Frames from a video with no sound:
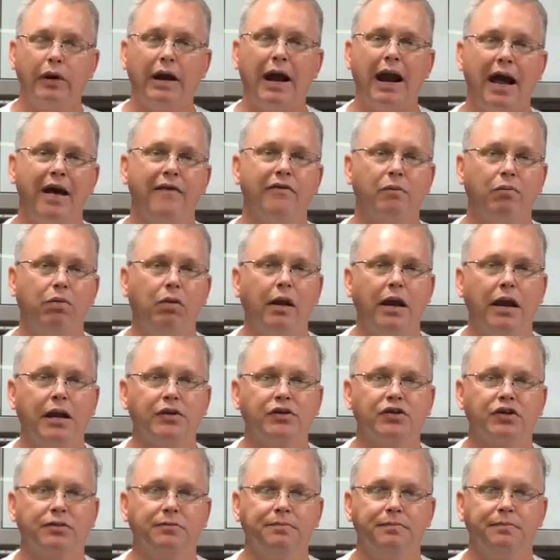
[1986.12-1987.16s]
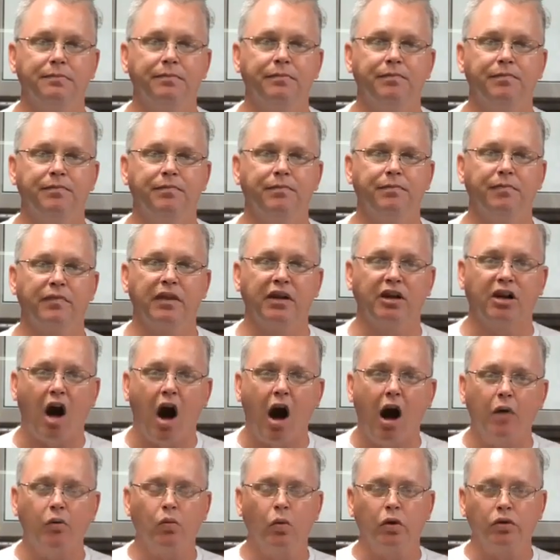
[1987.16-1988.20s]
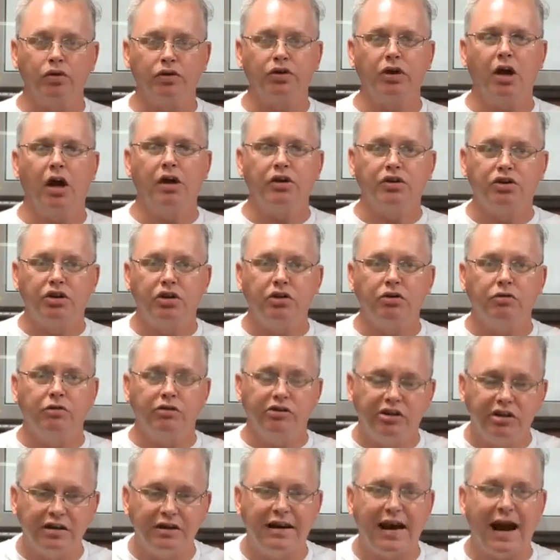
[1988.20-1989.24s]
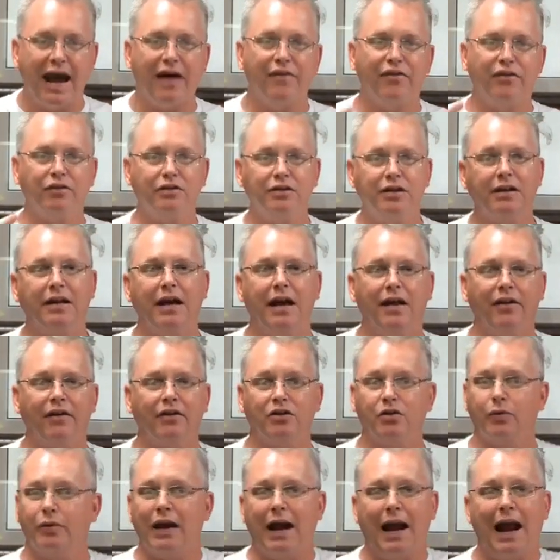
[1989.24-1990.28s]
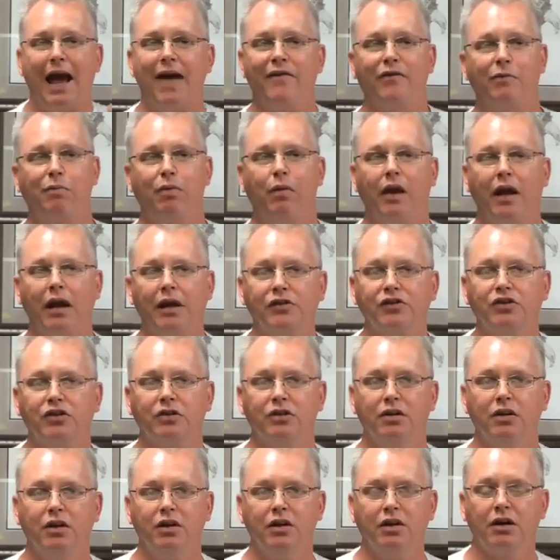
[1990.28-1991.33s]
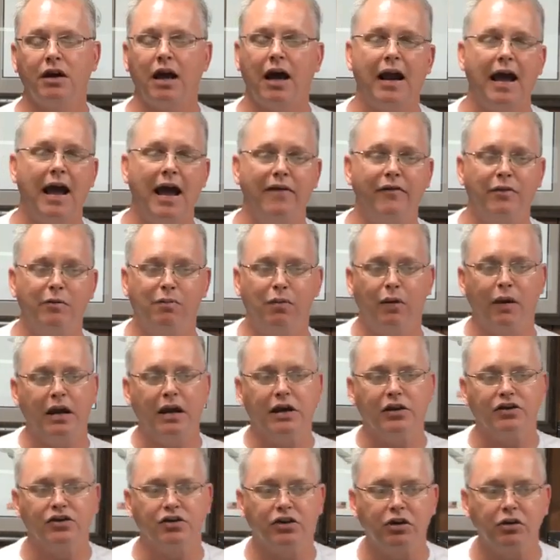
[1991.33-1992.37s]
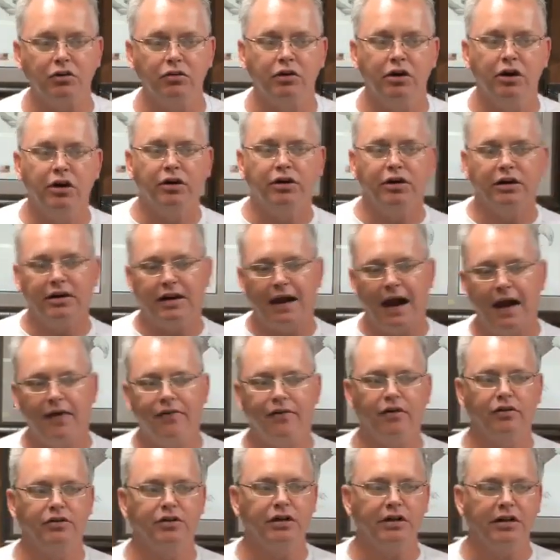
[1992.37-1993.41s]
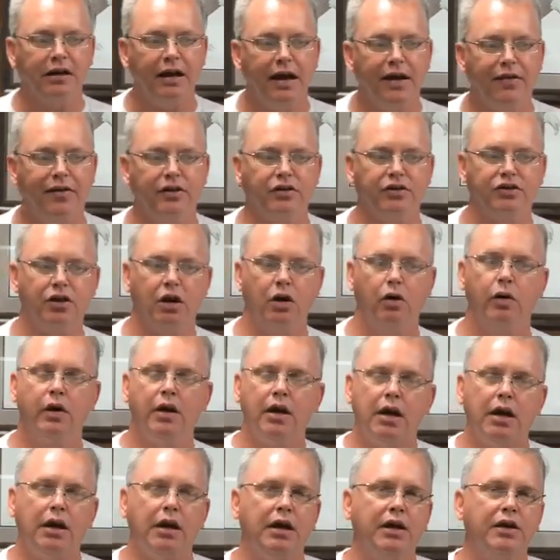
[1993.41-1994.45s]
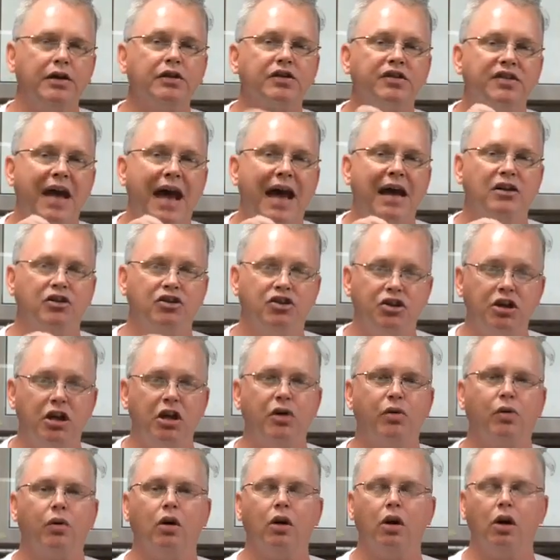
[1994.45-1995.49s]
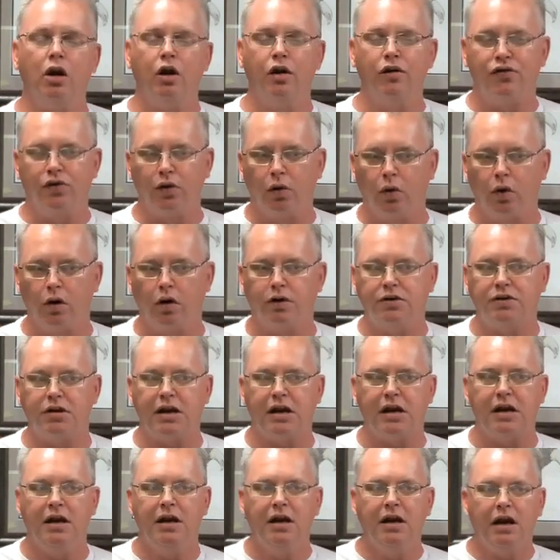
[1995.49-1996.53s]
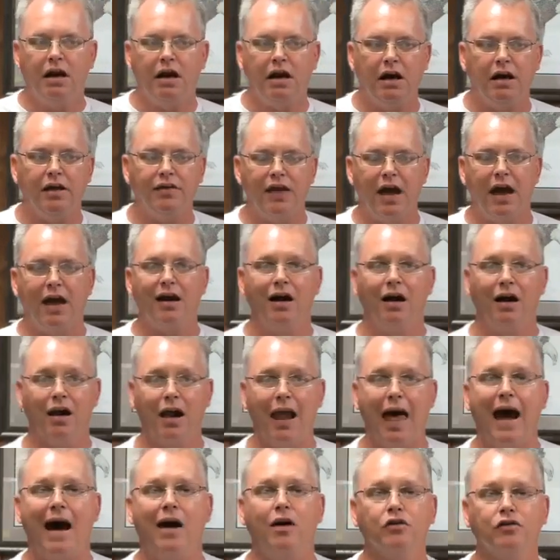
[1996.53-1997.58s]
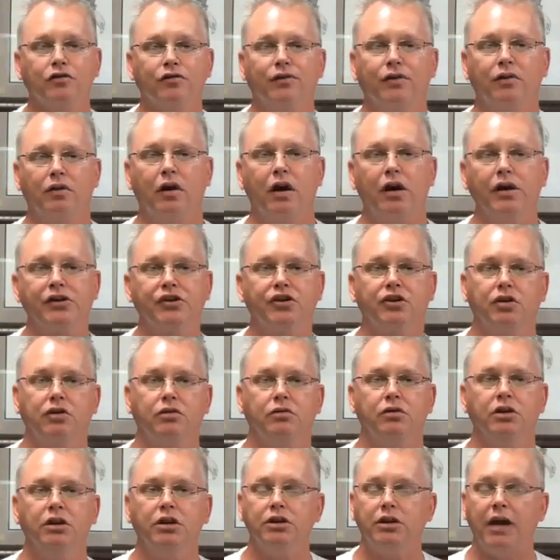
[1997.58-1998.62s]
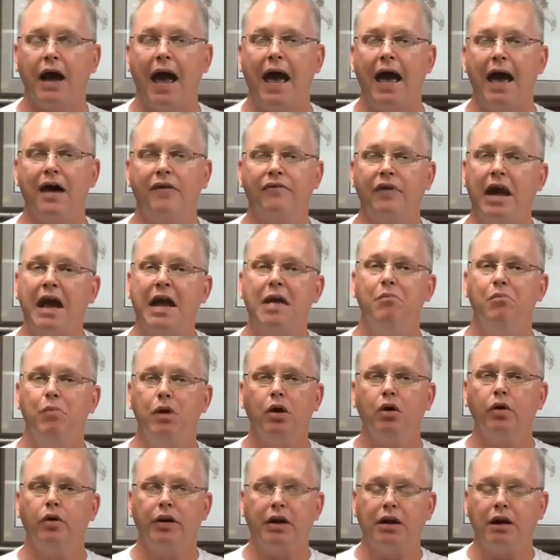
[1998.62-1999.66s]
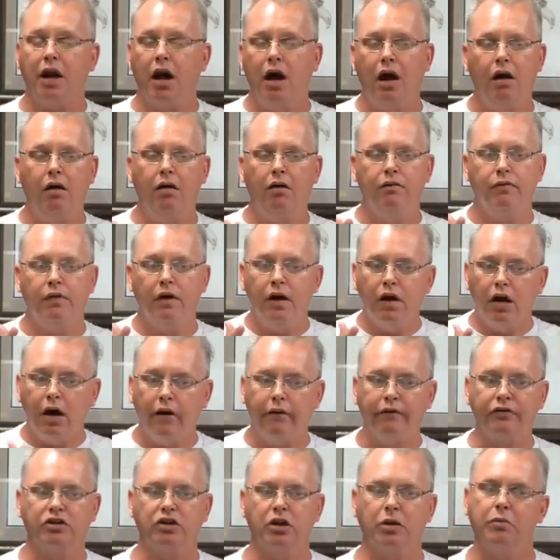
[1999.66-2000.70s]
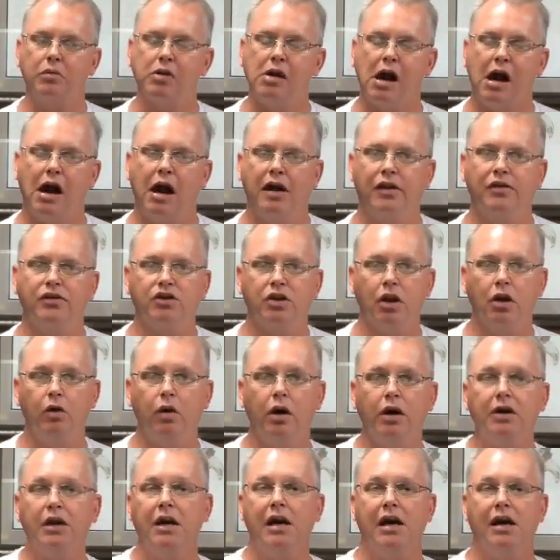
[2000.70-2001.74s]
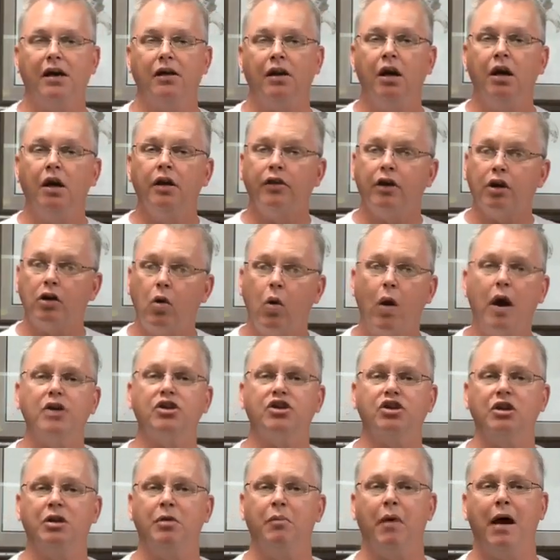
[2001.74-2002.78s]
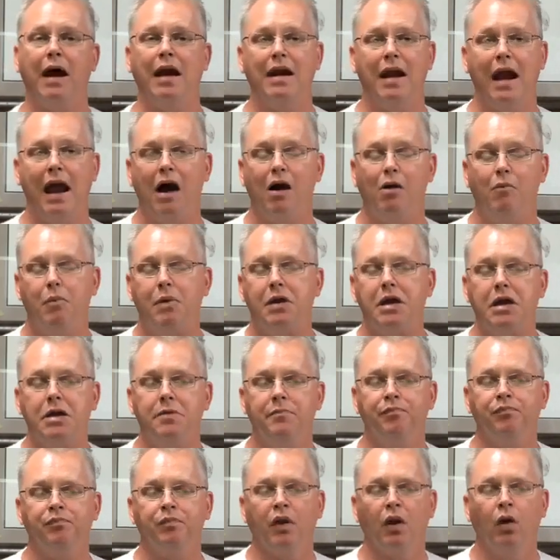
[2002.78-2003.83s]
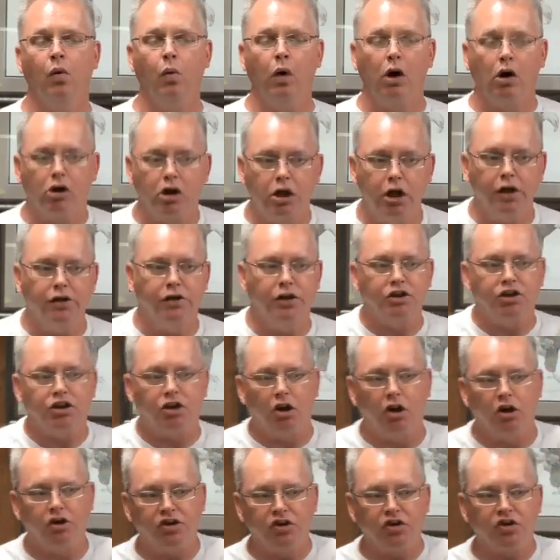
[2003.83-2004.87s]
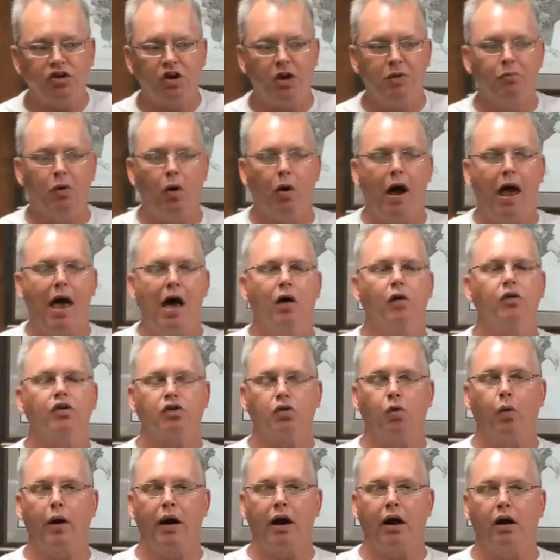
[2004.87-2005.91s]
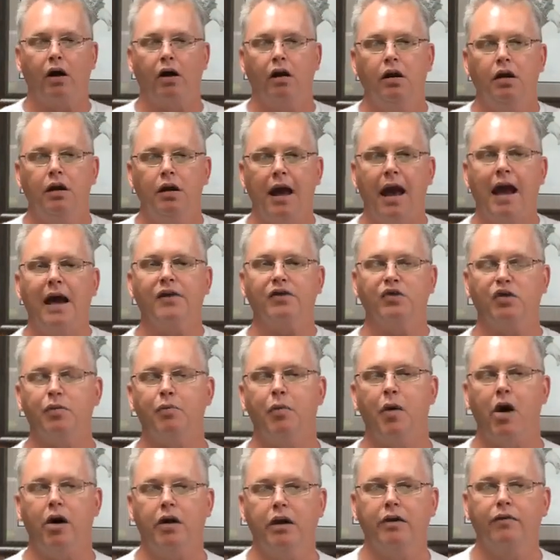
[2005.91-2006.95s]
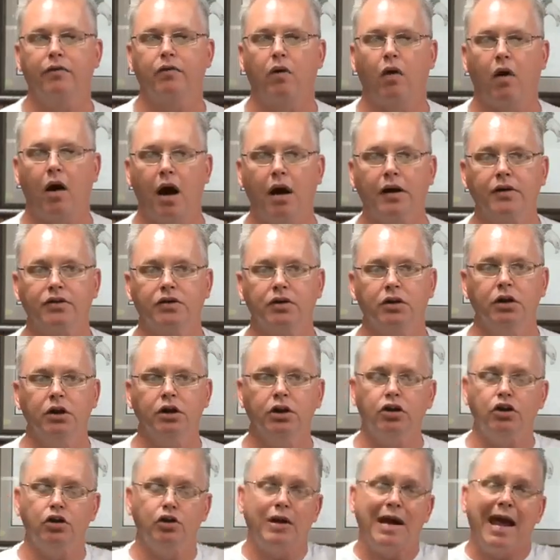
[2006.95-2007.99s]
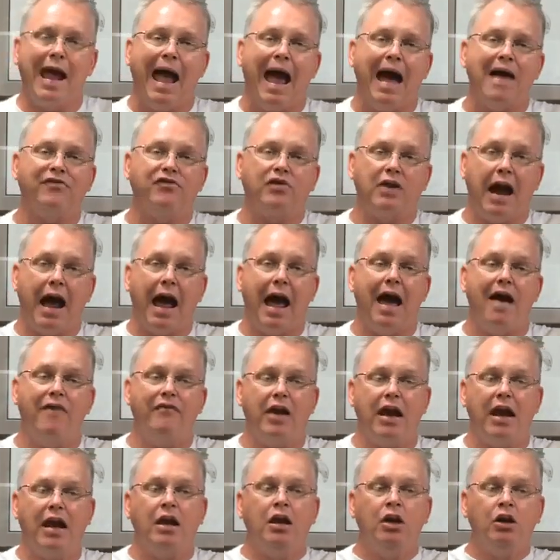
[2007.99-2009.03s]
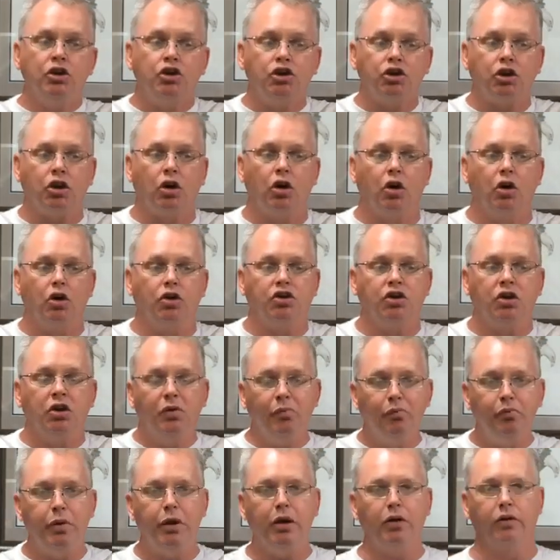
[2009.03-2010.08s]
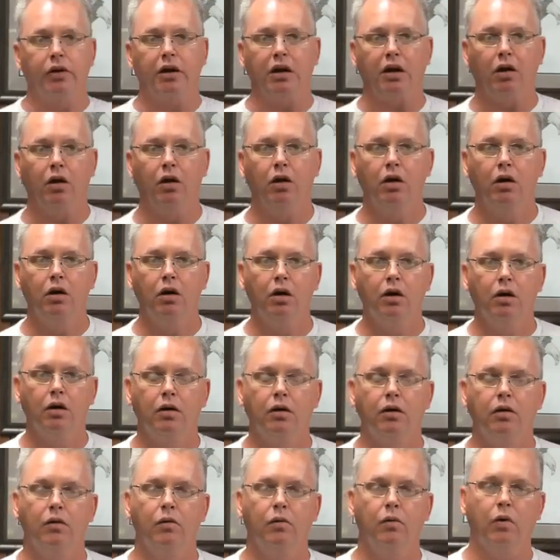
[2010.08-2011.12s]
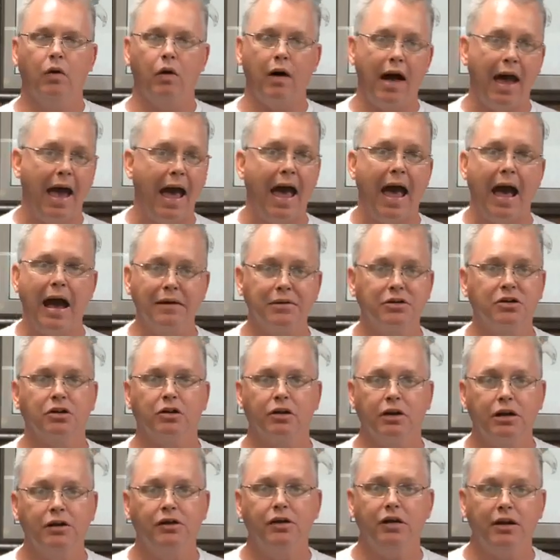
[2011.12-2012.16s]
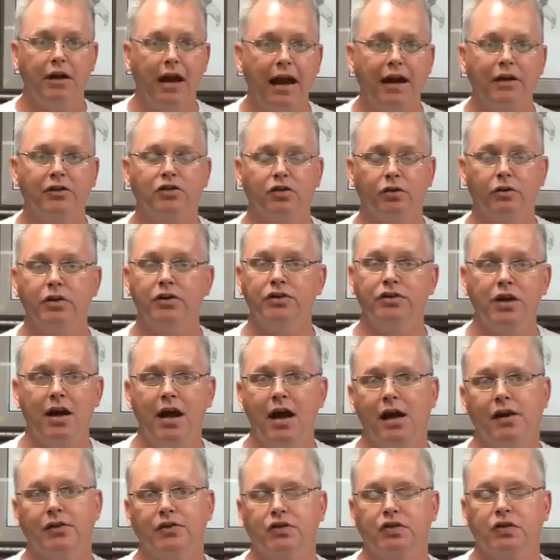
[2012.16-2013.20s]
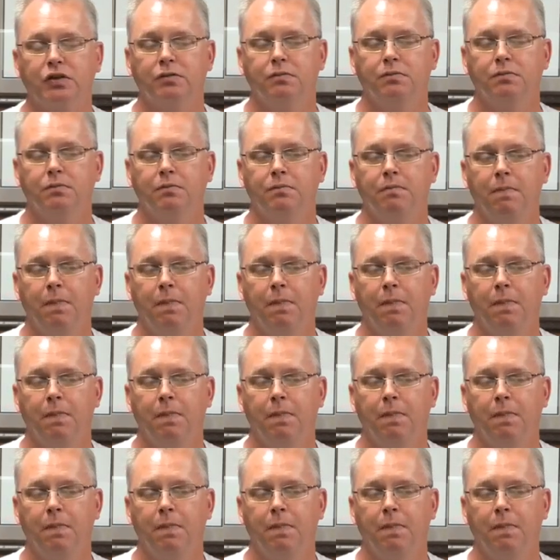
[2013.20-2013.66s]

We got to have a place. God wants us to, to gather together. So we got to have a place. Got to have a place to, to gather together. So it is that general authority uh, that allows for us to, to have a building of, of some kind. So again, the question might now be, well, could the church assemble elsewhere as the body of Christ? Do they have to have a church building? Well, actually, the answer is yes.